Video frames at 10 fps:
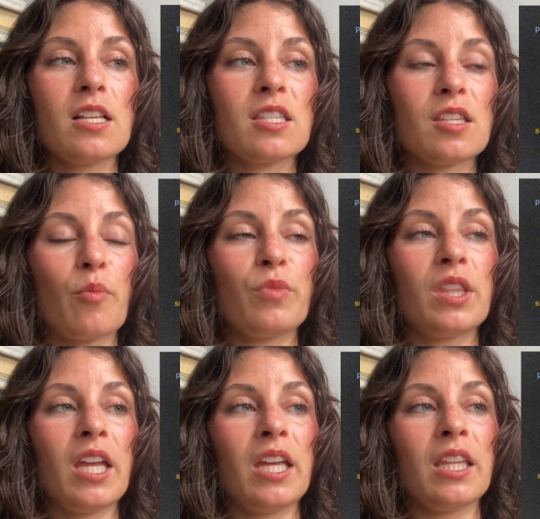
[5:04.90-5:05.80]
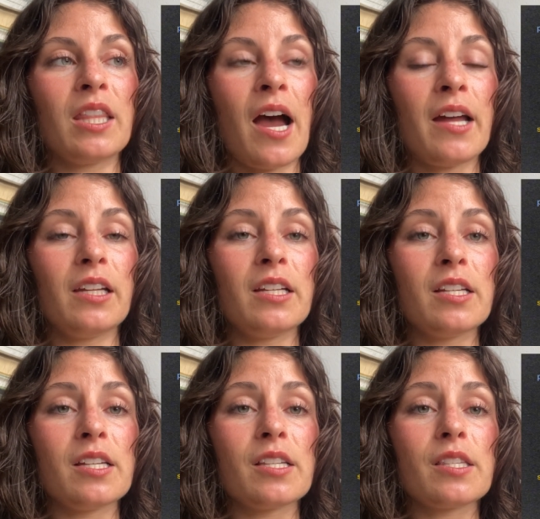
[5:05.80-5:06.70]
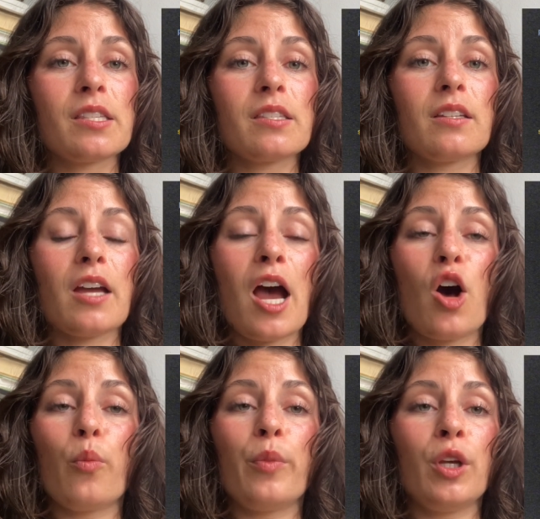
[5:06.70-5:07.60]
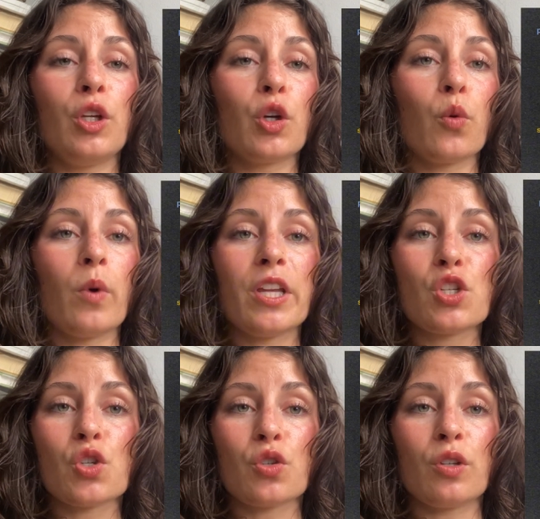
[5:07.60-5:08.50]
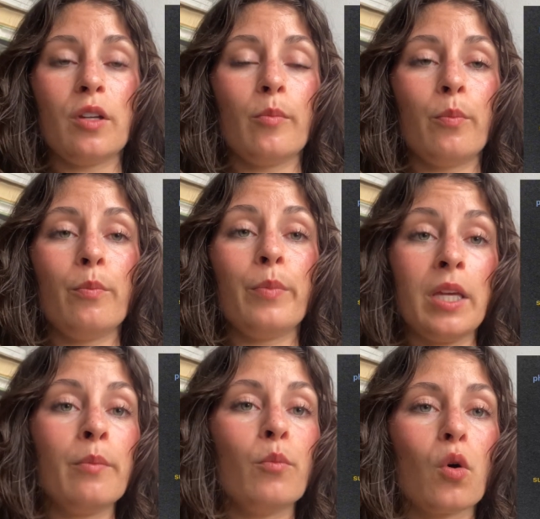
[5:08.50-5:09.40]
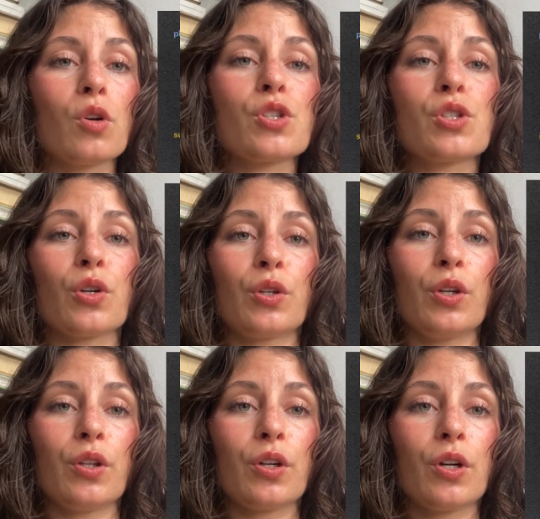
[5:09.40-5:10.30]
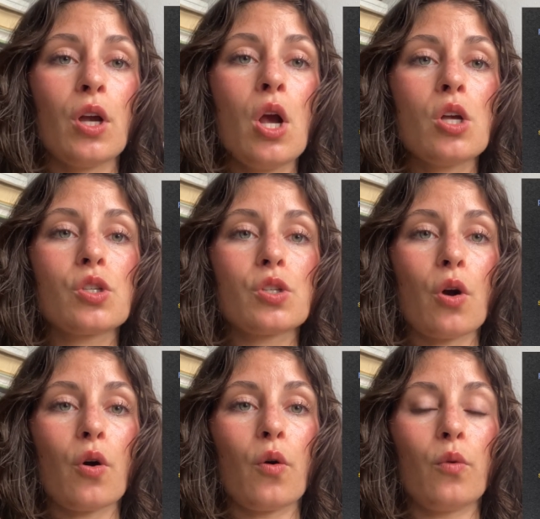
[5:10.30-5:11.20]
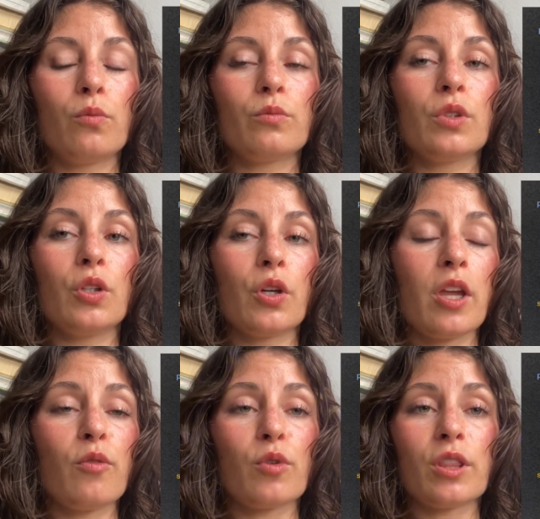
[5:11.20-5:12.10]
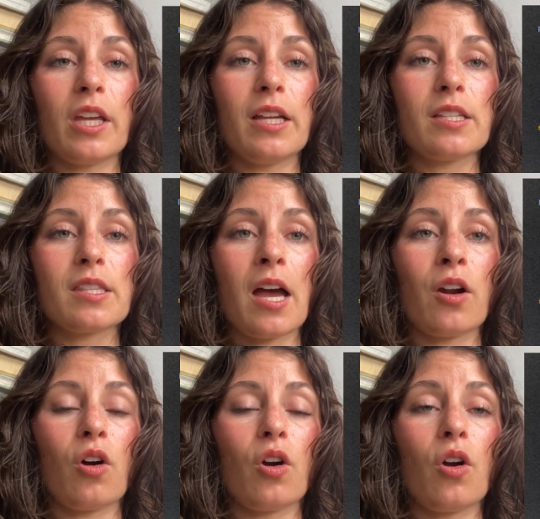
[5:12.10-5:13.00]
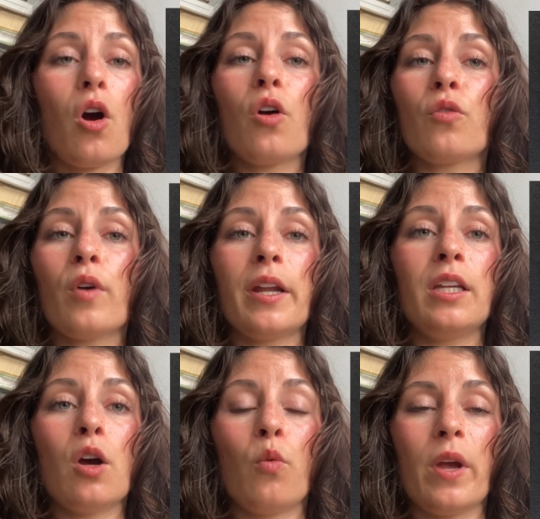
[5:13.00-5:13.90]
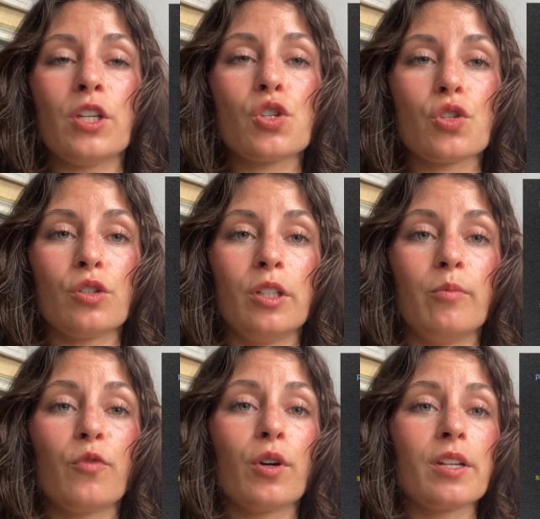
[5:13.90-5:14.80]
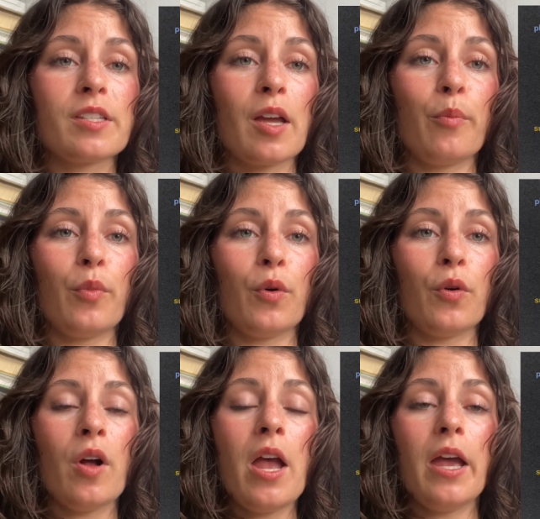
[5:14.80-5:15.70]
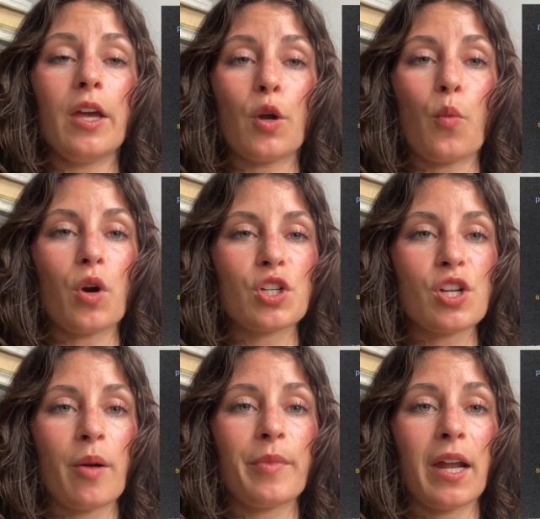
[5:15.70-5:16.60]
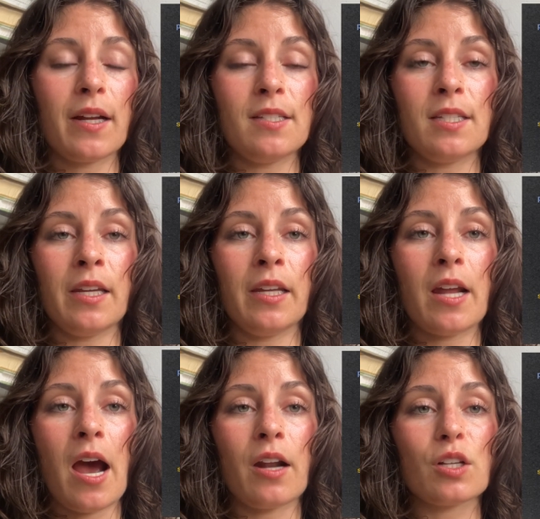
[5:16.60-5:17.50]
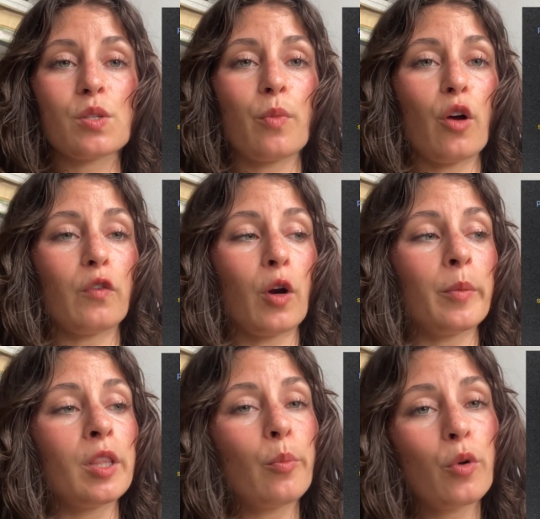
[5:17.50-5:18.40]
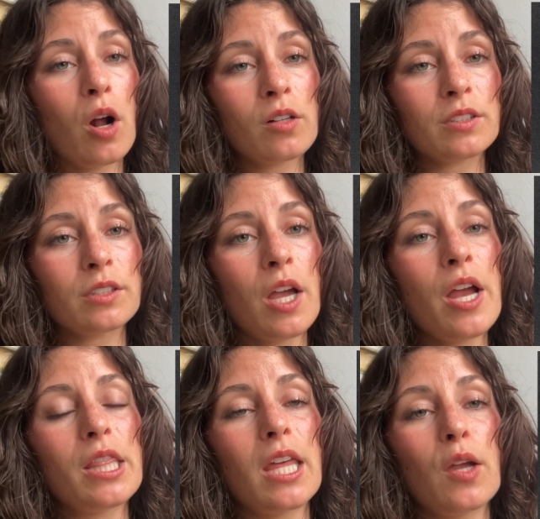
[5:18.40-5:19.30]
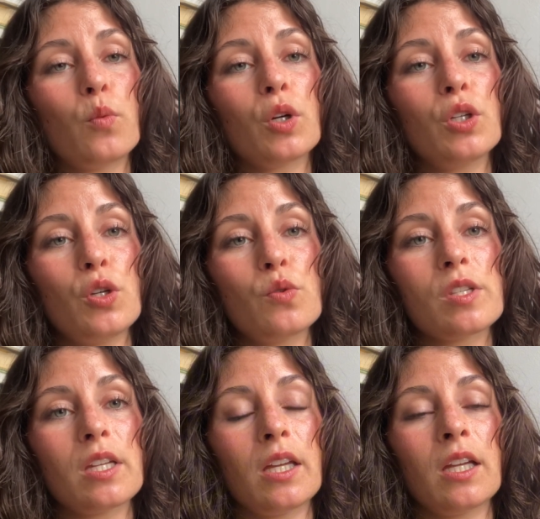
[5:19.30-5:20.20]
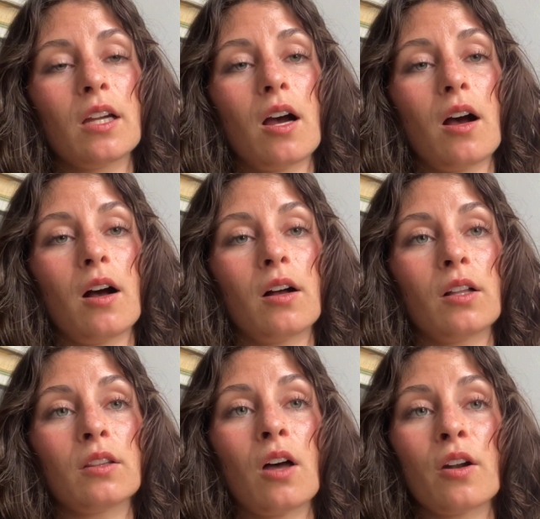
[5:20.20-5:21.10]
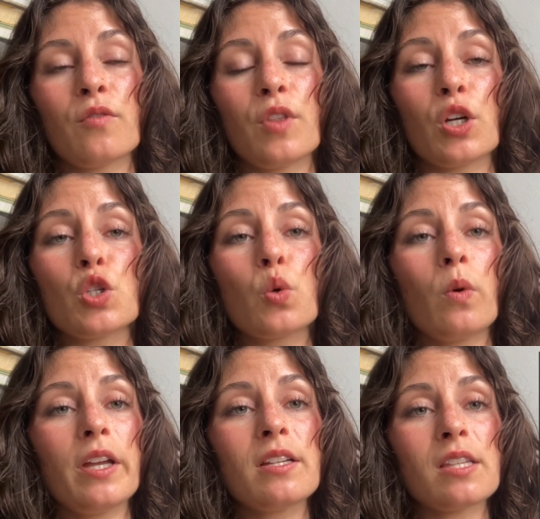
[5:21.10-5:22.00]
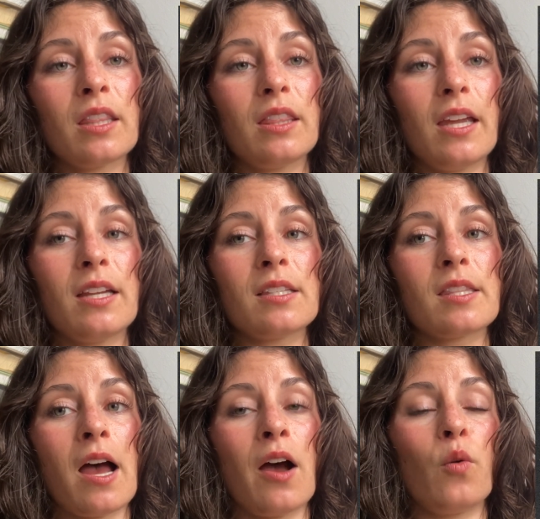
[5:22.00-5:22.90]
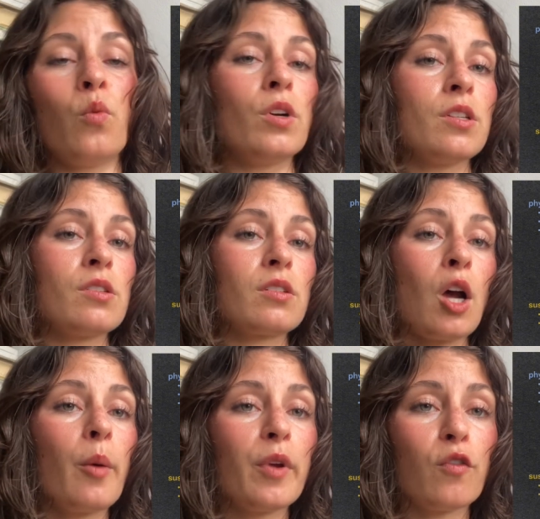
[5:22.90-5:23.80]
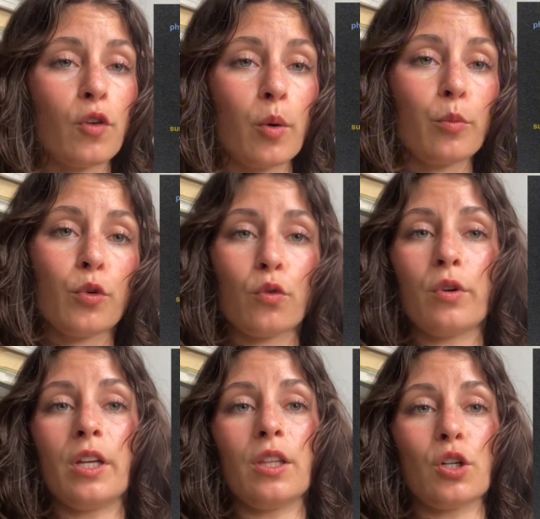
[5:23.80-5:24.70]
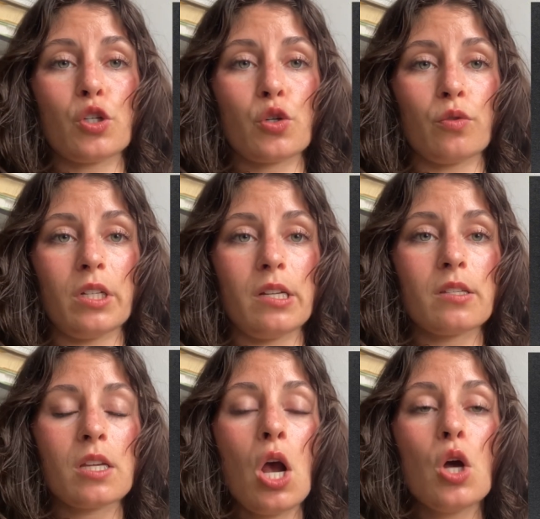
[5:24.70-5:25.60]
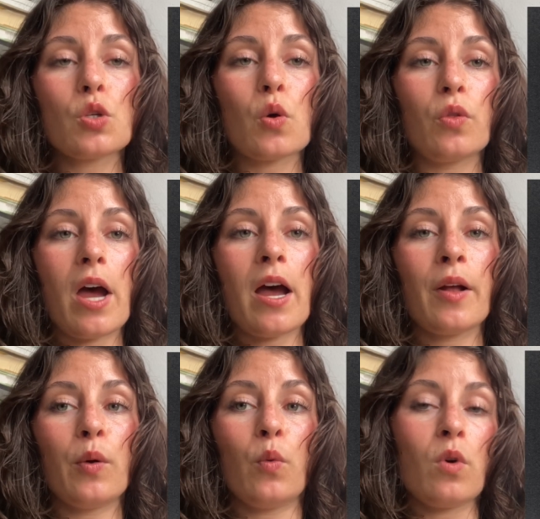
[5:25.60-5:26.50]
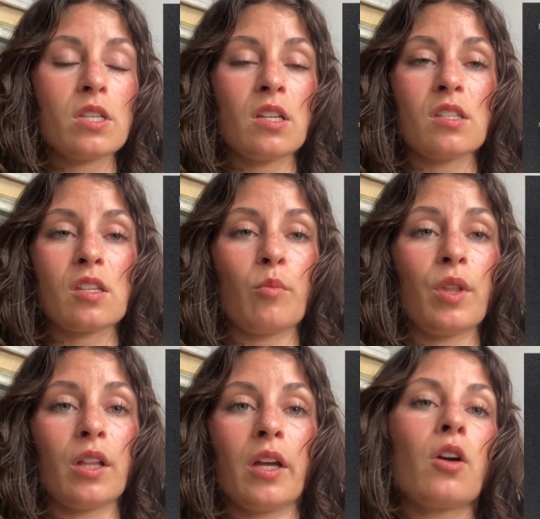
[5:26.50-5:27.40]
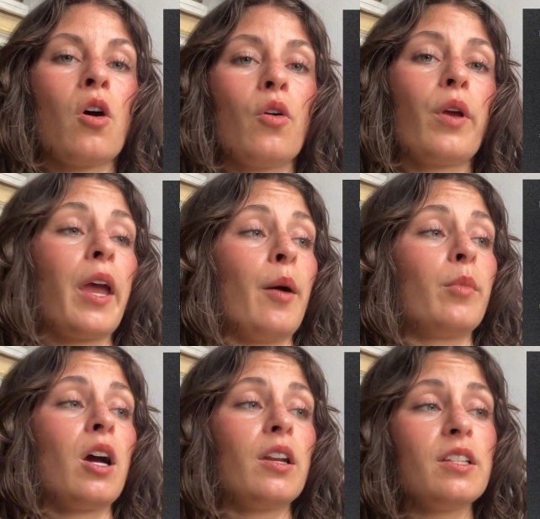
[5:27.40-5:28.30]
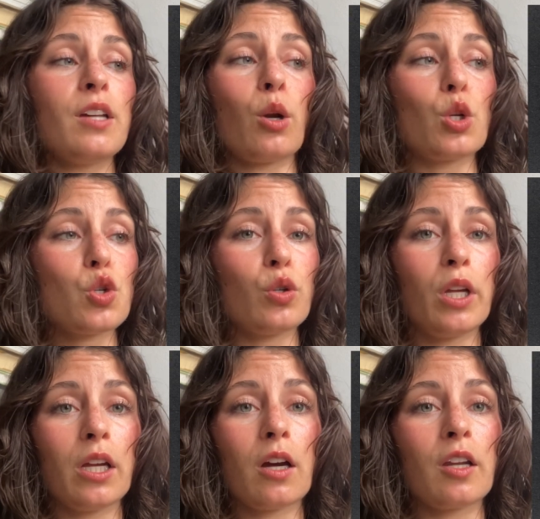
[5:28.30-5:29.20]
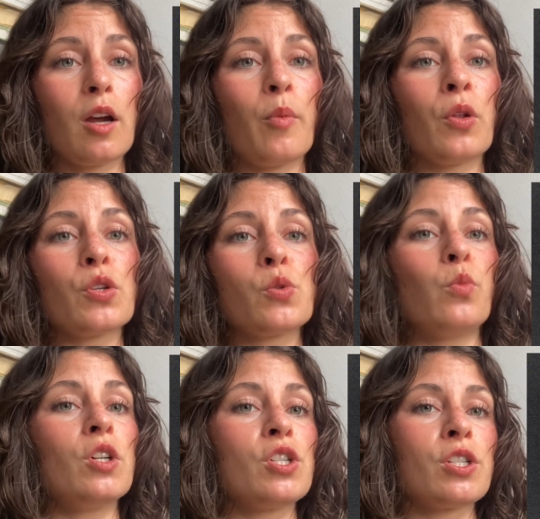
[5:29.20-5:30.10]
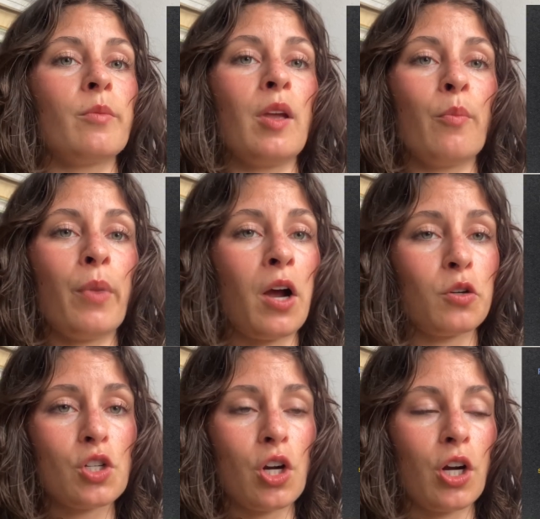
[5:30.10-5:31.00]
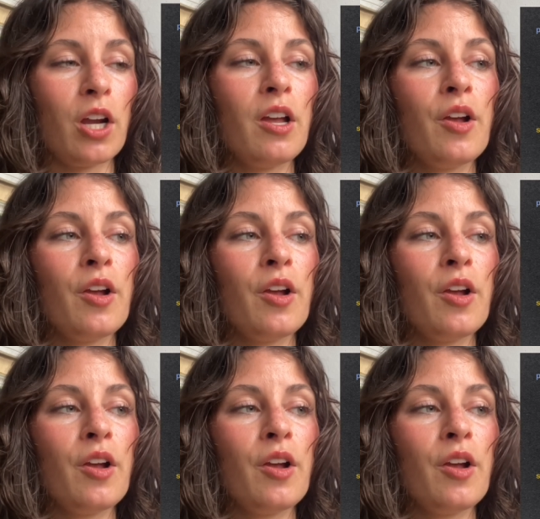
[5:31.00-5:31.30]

something that is helping your waste stream be more circular. So, looking for things that are already a waste stream. For example, in a workshop that I did at a small farm in the Bronx, they were using a lot of their twigs and things that was coming from pruning their trees. So that wasn't something like, oh, okay, I'm cutting down a tree and cutting up all this wood just to make biochar.